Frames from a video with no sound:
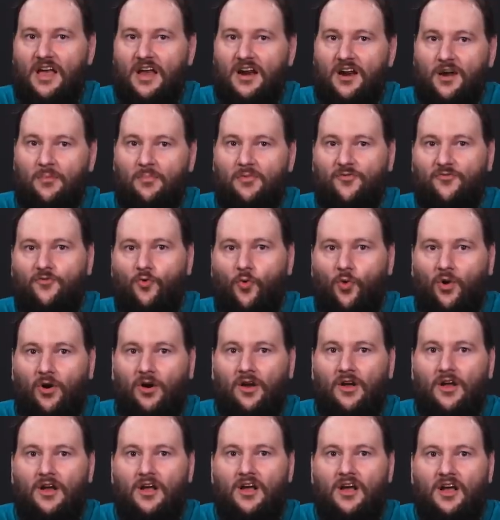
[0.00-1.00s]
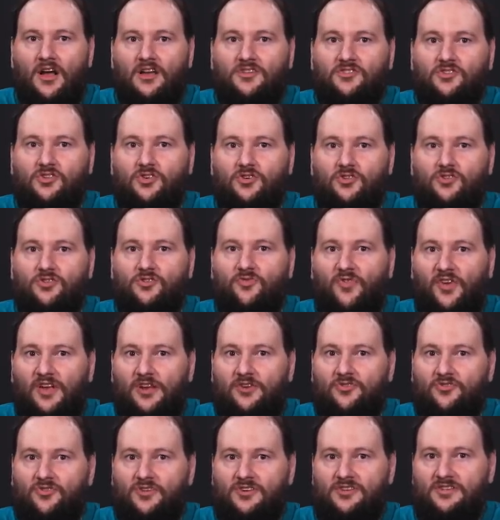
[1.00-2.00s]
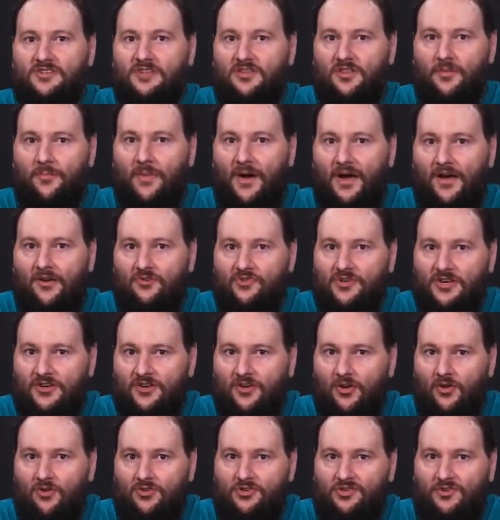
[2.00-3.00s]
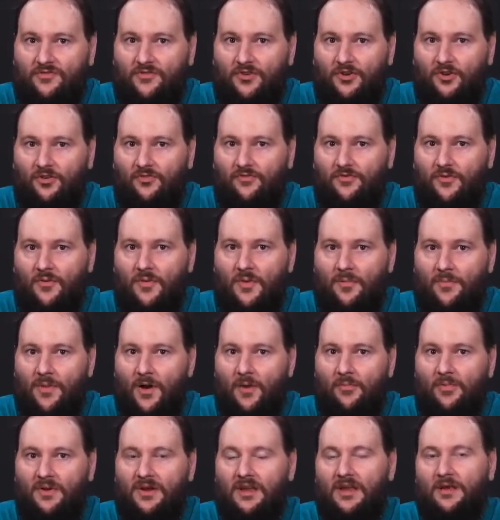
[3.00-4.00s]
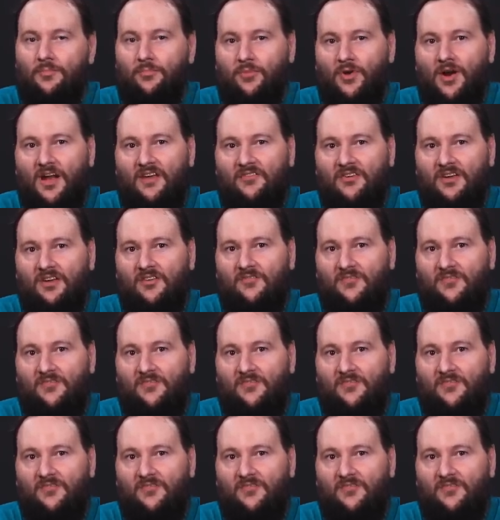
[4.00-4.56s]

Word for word: And number 4, a surge of interest in the biotechnology field from the public and private